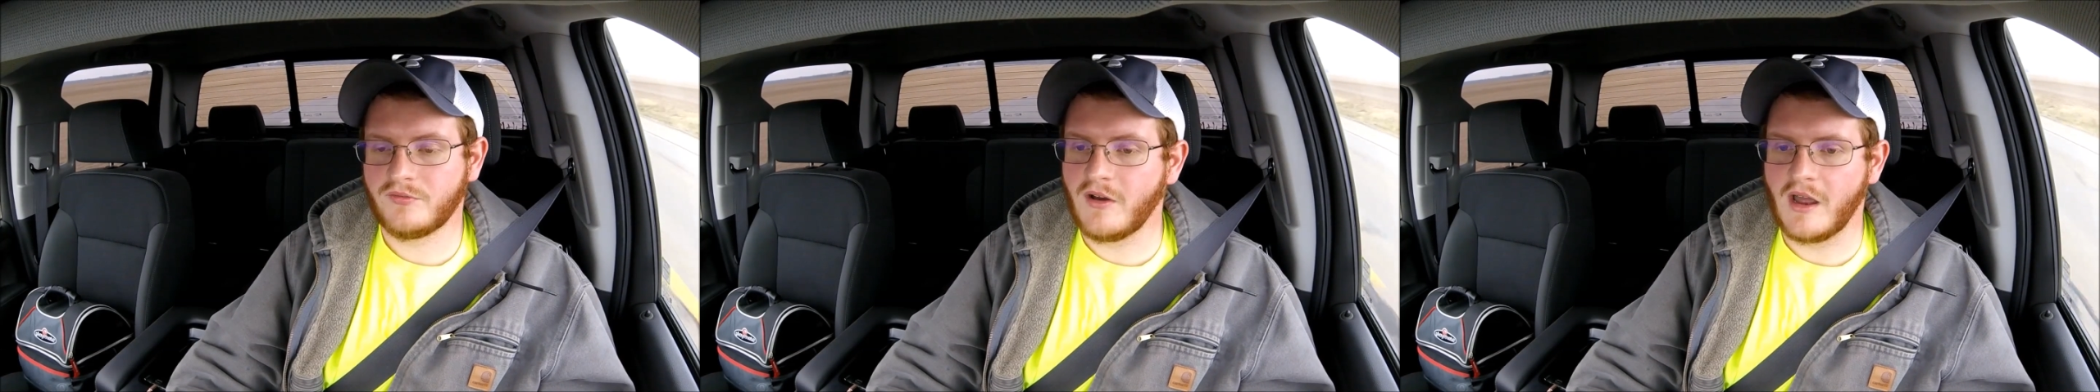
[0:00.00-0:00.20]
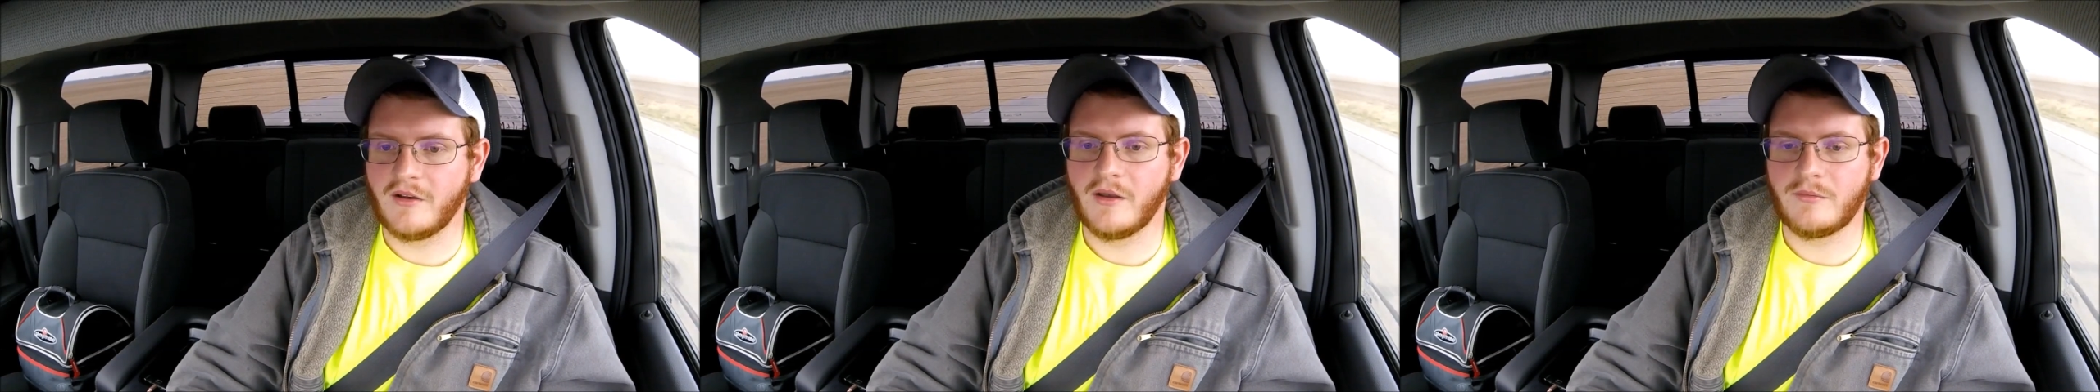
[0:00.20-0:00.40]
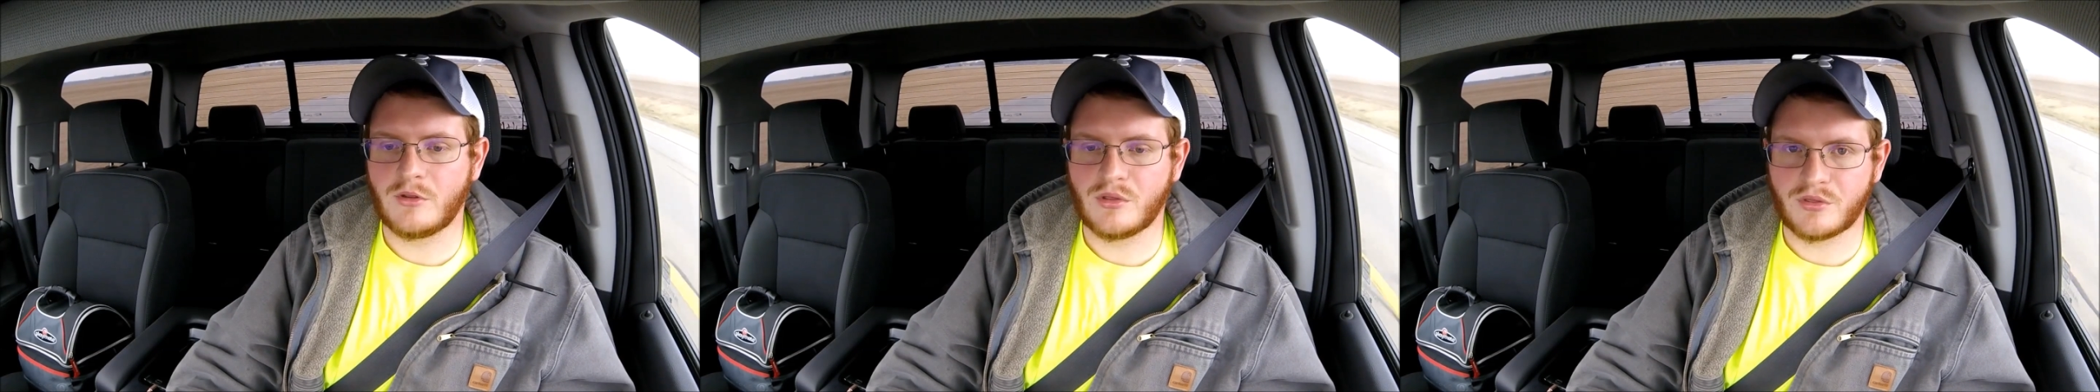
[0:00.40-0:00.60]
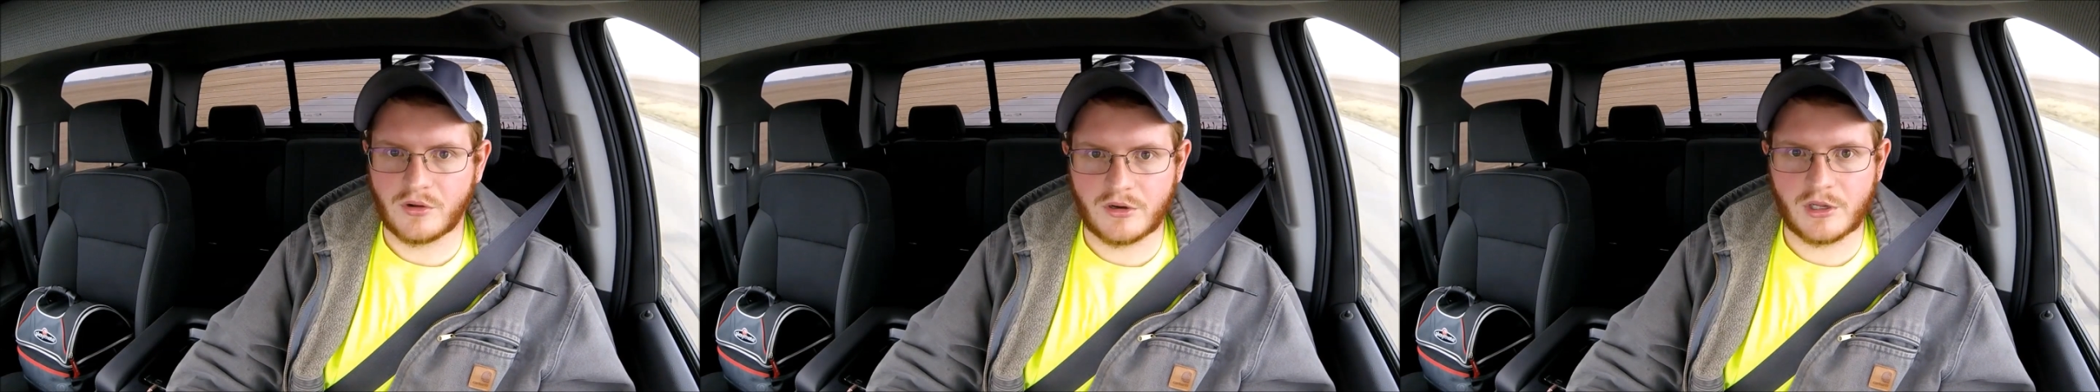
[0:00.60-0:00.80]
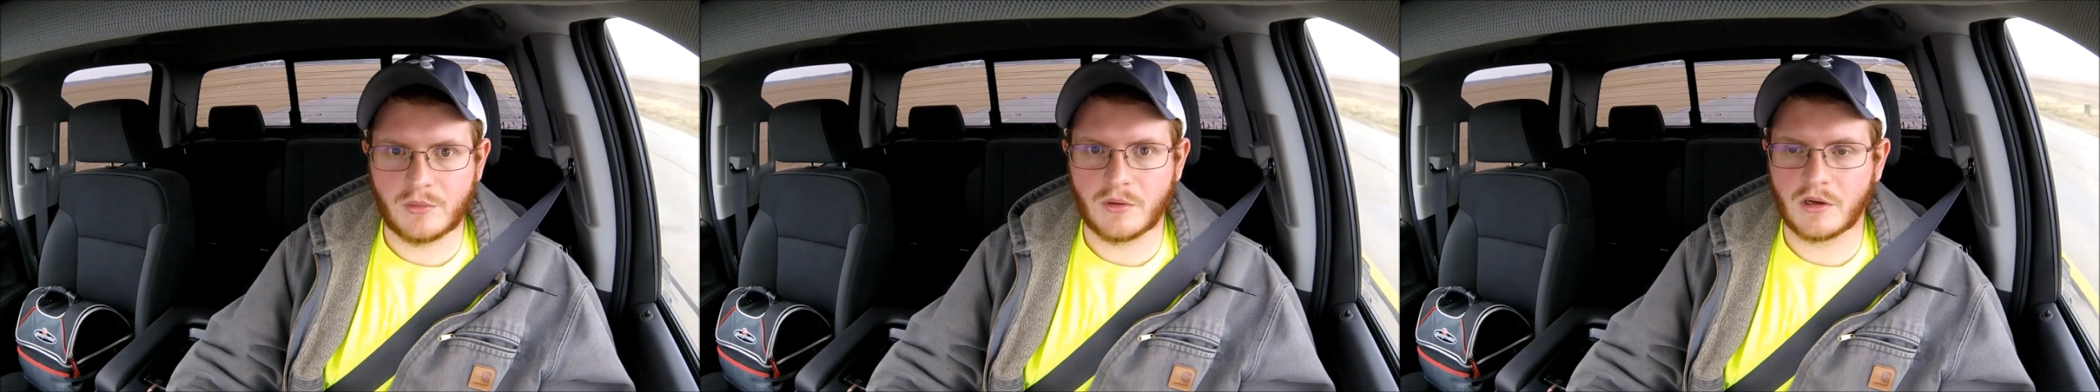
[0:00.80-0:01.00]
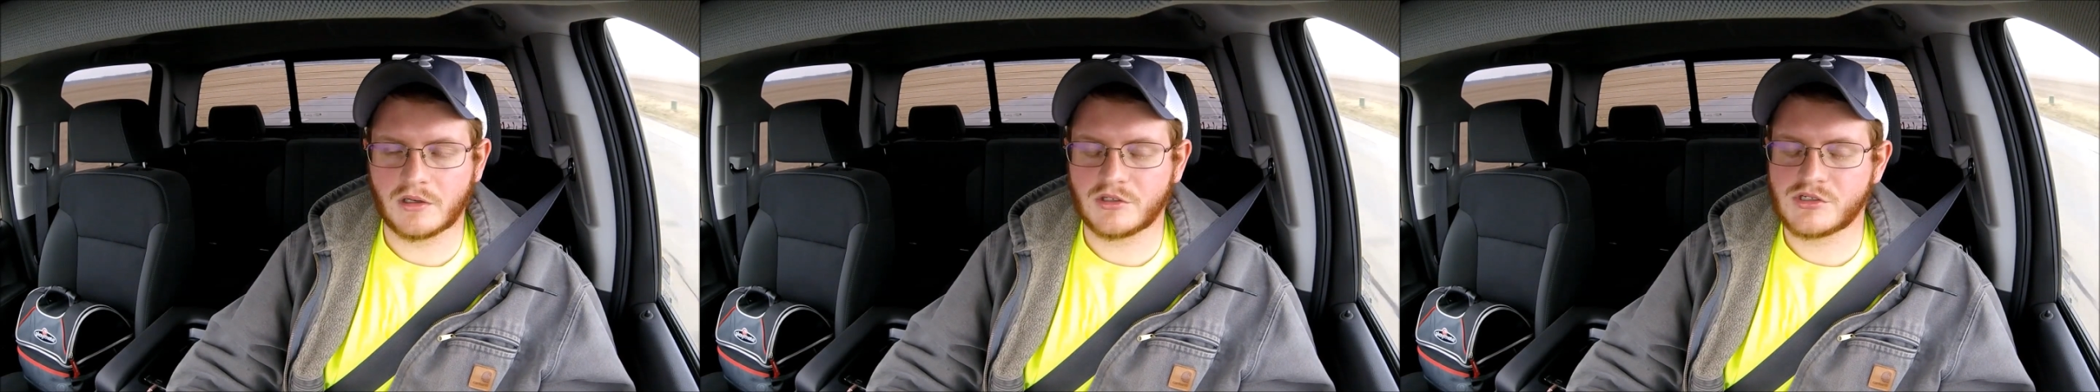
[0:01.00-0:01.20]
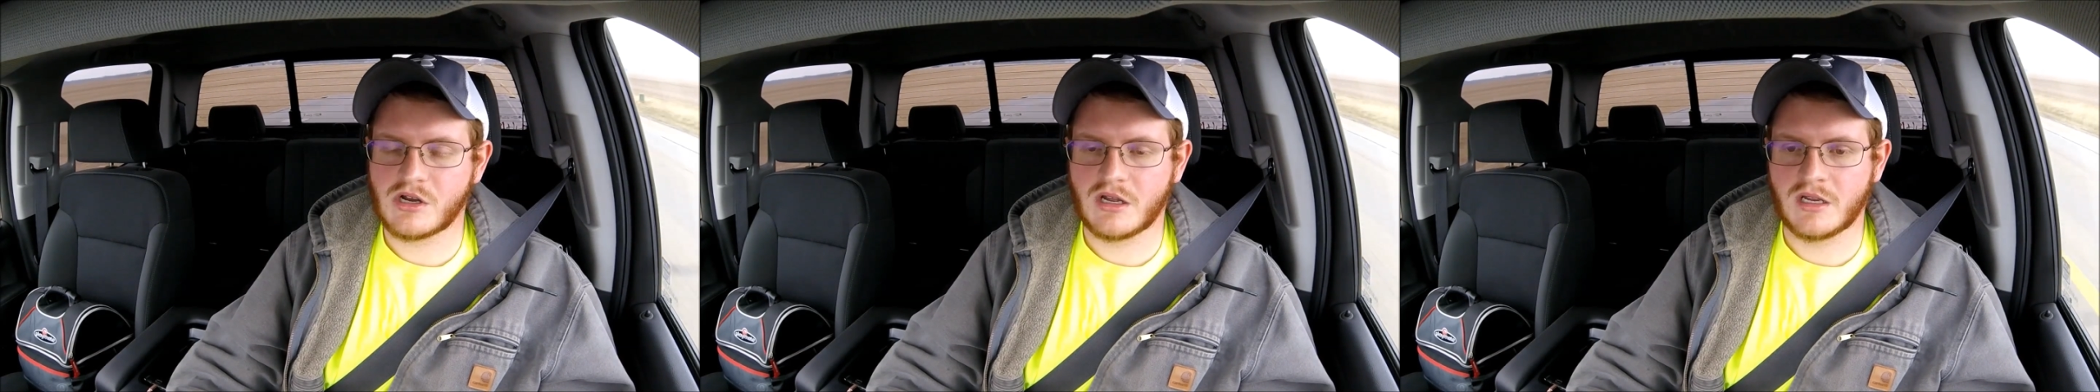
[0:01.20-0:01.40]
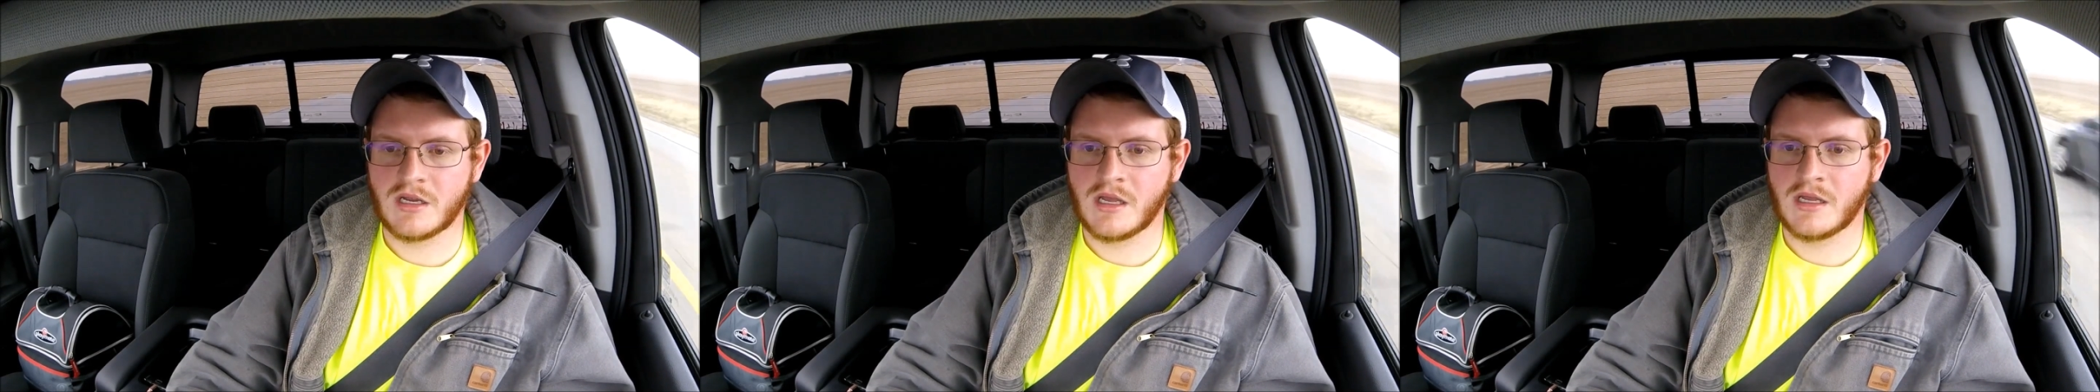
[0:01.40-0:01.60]
5W30, we're going to
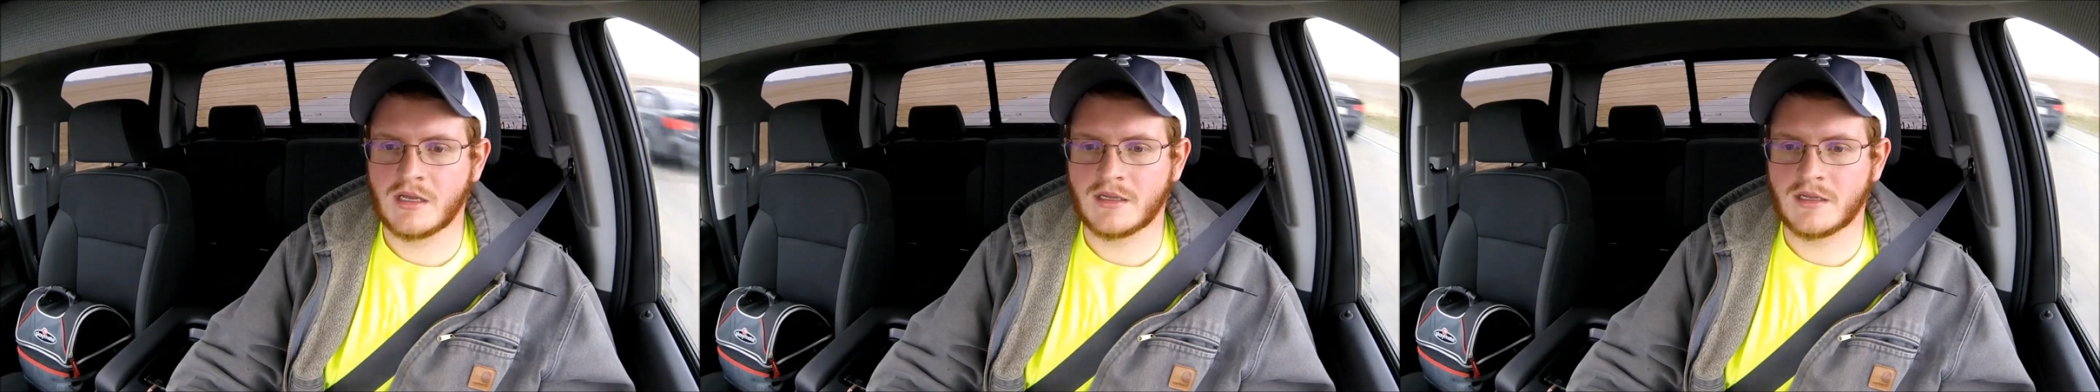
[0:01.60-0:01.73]
try